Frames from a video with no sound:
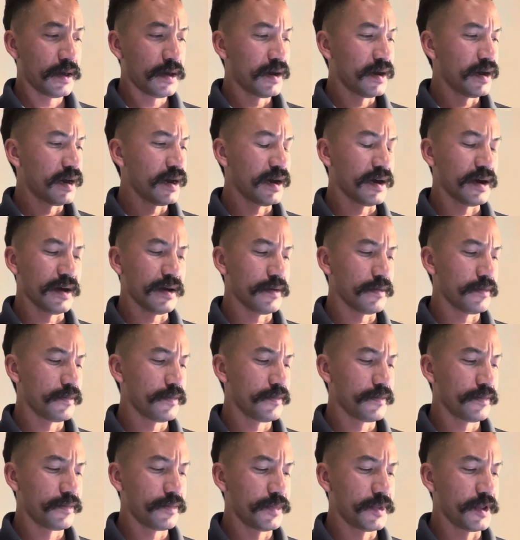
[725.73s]
Uh,
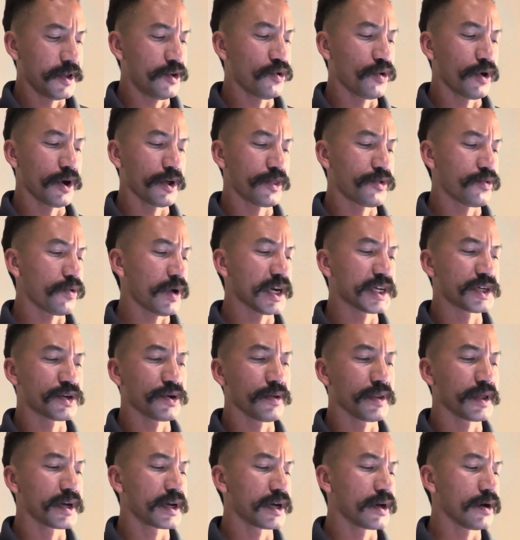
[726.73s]
the door
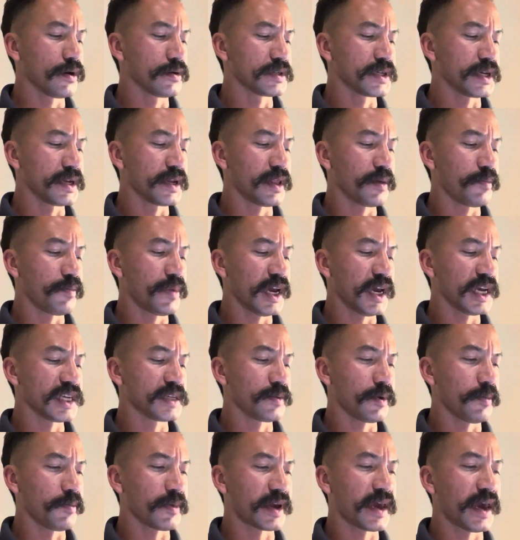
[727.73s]
threshold that goes into the
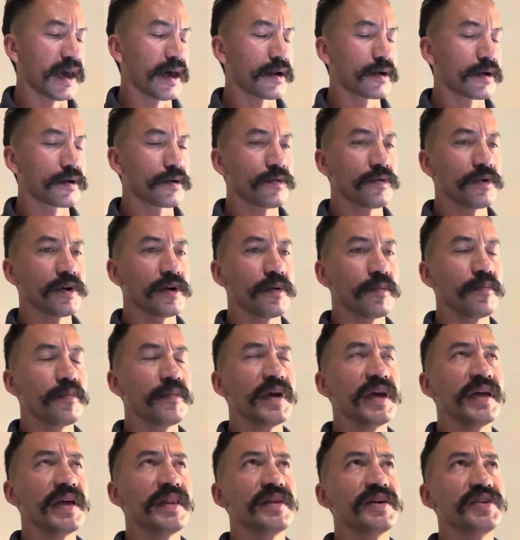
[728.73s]
basement mechanical room
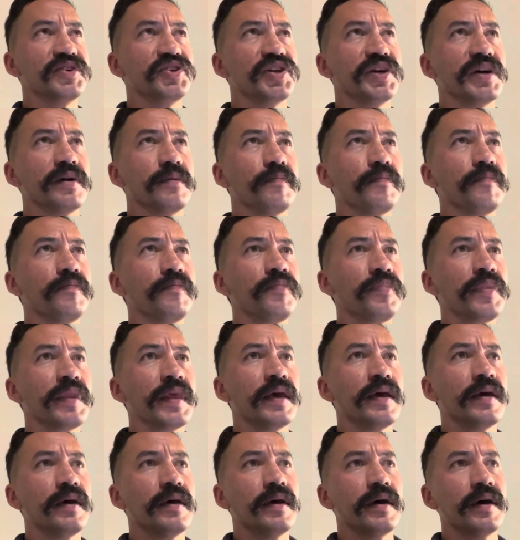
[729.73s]
in the gym
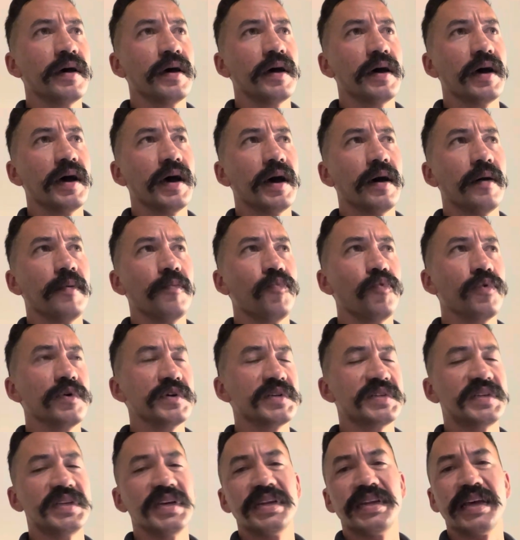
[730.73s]

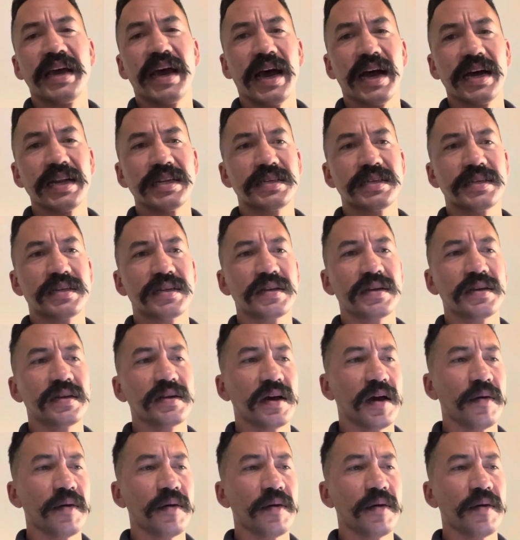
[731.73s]
was detached.